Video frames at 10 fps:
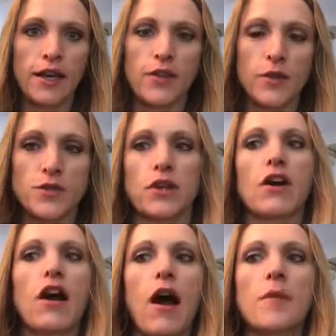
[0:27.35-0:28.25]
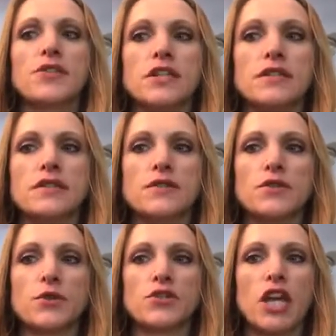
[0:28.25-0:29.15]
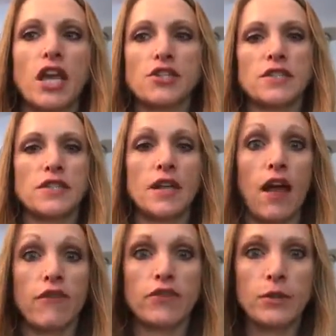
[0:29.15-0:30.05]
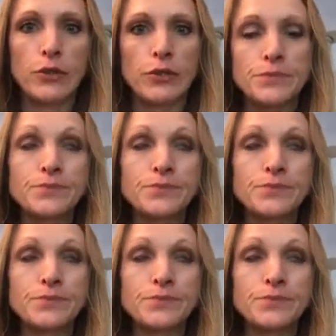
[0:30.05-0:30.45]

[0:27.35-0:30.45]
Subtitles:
Those are our options, and so change is inevitable.